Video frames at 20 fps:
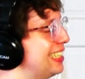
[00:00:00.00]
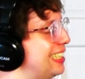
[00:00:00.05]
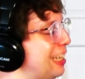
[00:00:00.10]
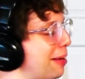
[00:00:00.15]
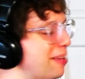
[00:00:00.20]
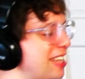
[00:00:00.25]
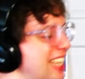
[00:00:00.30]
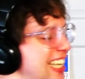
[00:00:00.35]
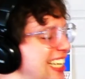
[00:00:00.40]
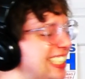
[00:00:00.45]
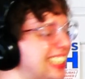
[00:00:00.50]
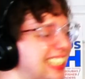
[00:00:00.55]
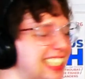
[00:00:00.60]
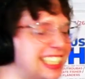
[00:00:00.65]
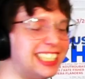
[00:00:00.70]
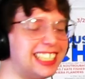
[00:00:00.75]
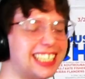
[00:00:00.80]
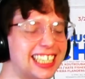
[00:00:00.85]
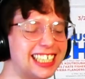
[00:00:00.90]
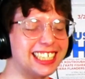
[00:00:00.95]
Tell me, is
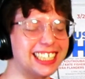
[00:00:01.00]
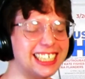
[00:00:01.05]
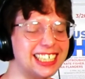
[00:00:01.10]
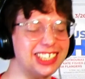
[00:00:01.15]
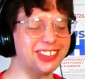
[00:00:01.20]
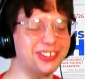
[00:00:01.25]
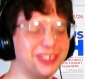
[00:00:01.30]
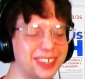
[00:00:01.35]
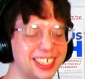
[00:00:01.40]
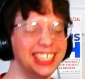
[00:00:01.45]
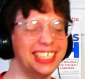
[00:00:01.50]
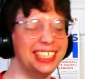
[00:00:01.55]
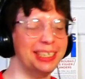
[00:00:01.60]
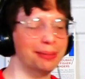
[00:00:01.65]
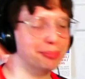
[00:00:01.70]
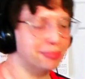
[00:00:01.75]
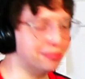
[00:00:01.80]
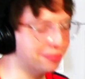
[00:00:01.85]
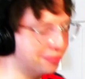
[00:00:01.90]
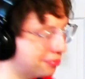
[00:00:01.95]
it just a dream?